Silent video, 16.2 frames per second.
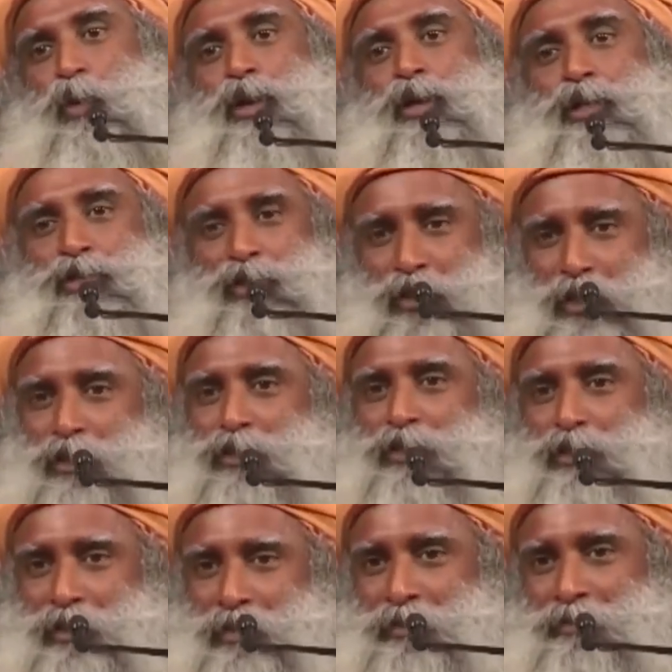world is in
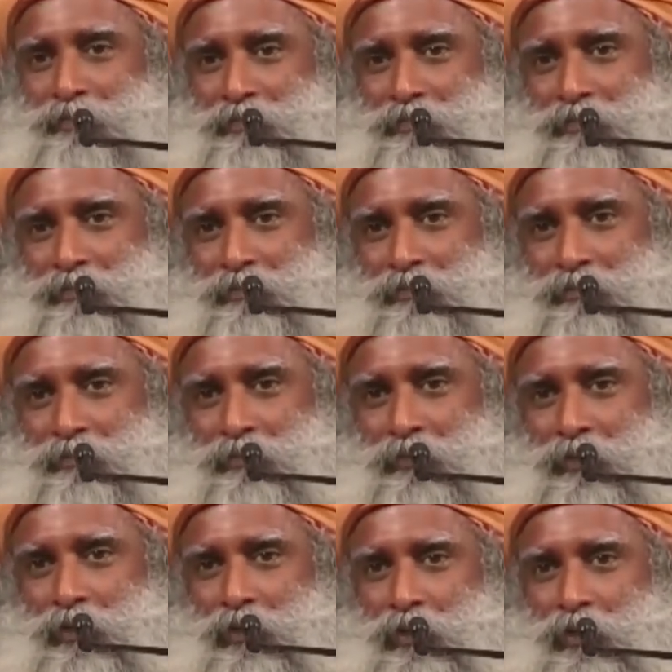it.
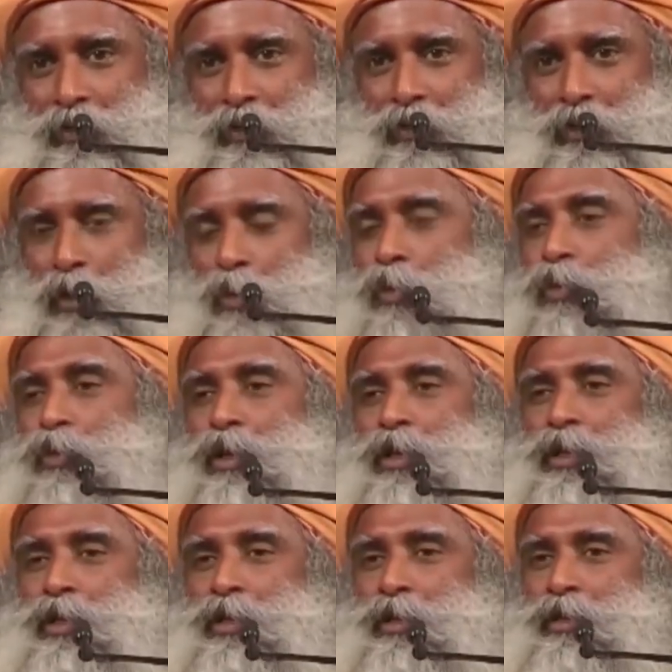The
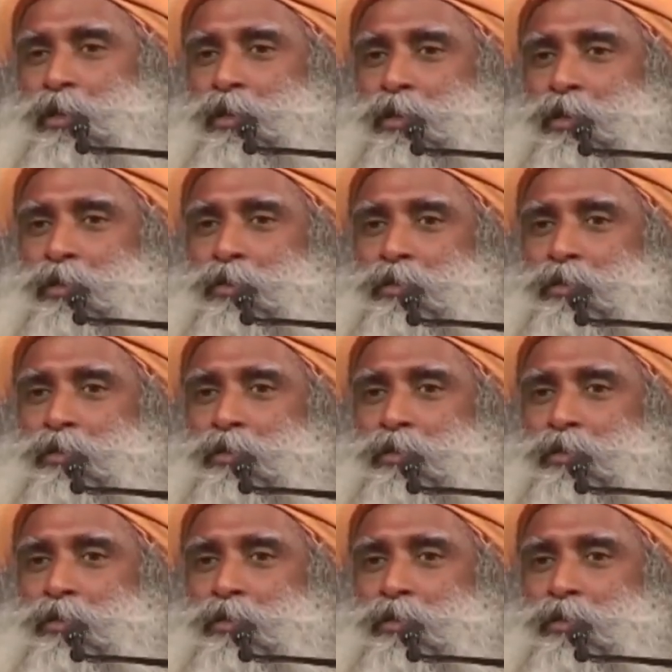only